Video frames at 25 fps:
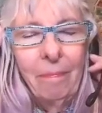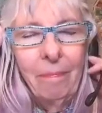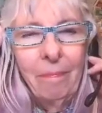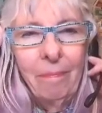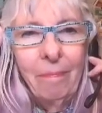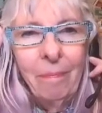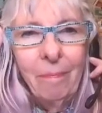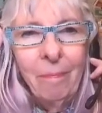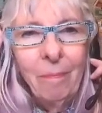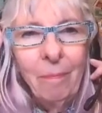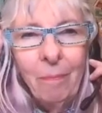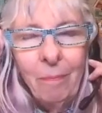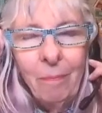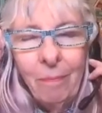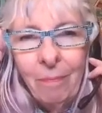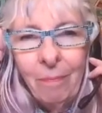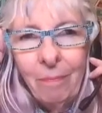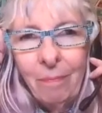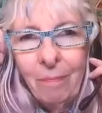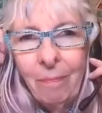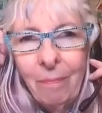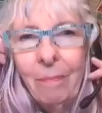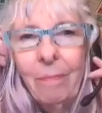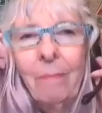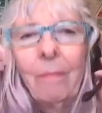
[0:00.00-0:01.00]

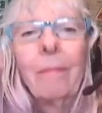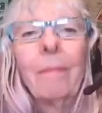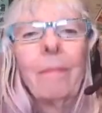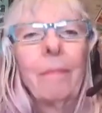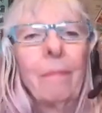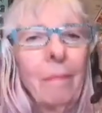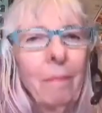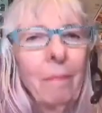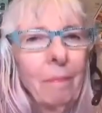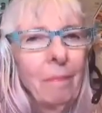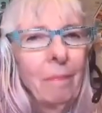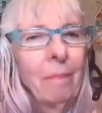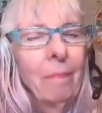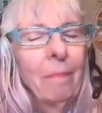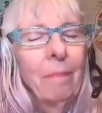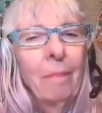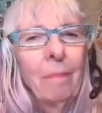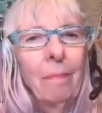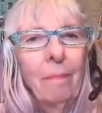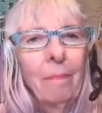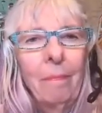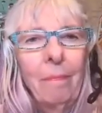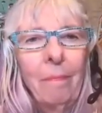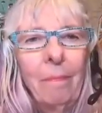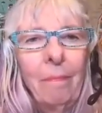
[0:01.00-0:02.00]

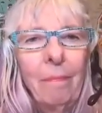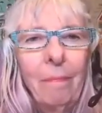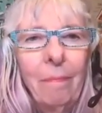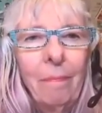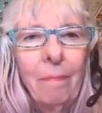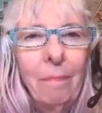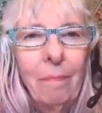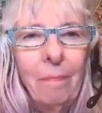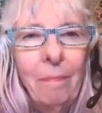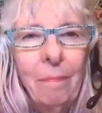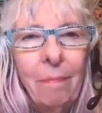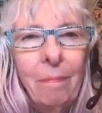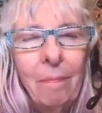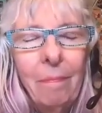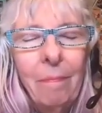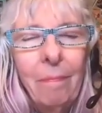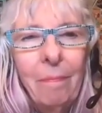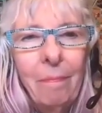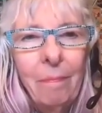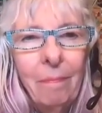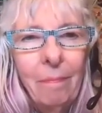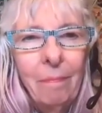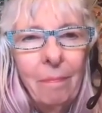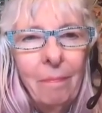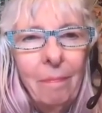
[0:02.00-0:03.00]

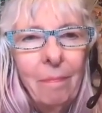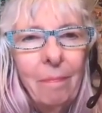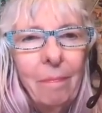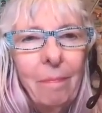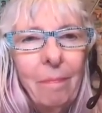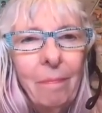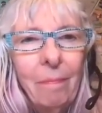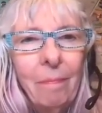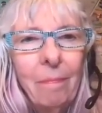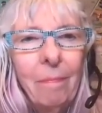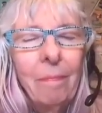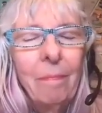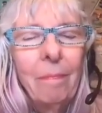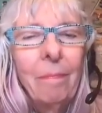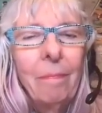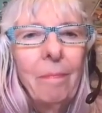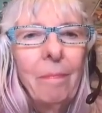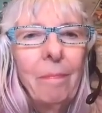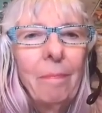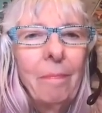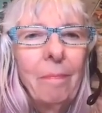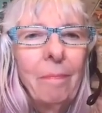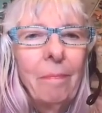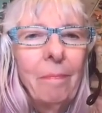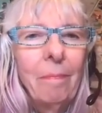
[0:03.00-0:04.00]

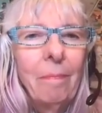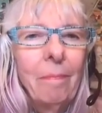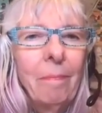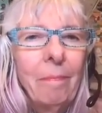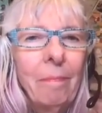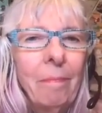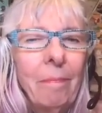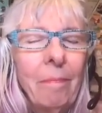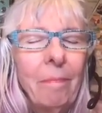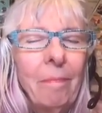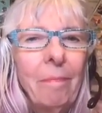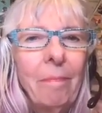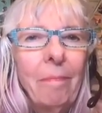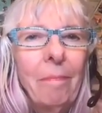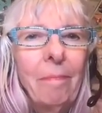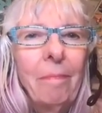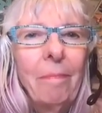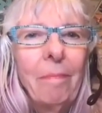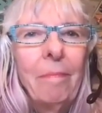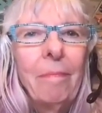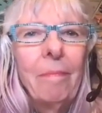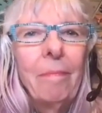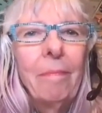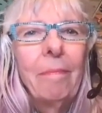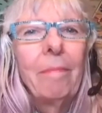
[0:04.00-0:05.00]

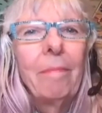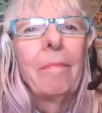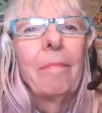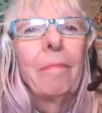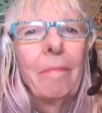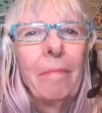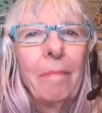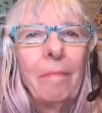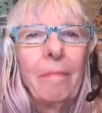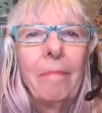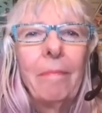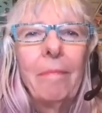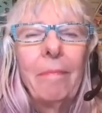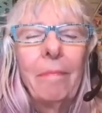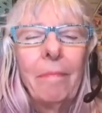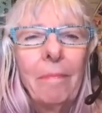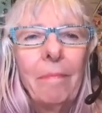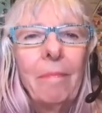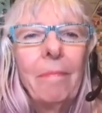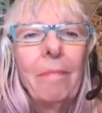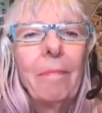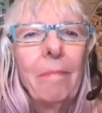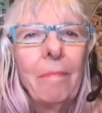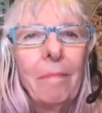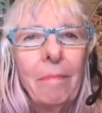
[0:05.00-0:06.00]

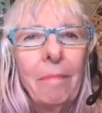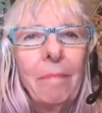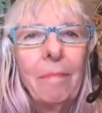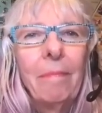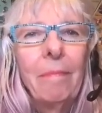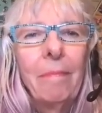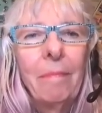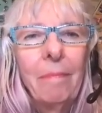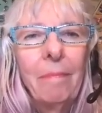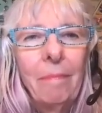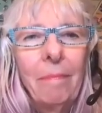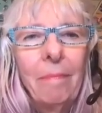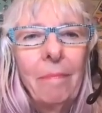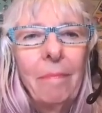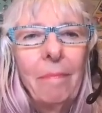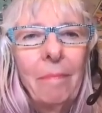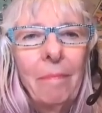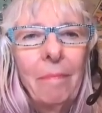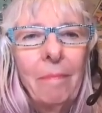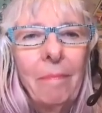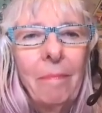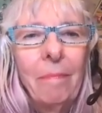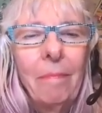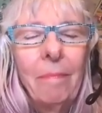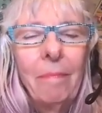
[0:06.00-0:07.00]

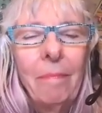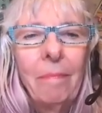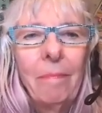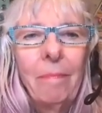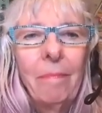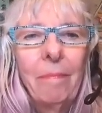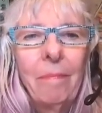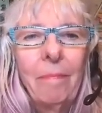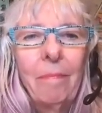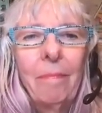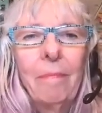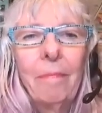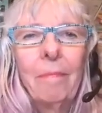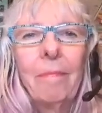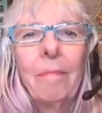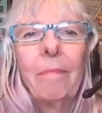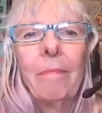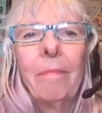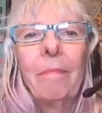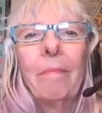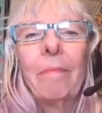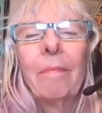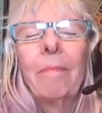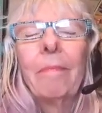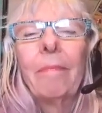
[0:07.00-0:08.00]
[no speech]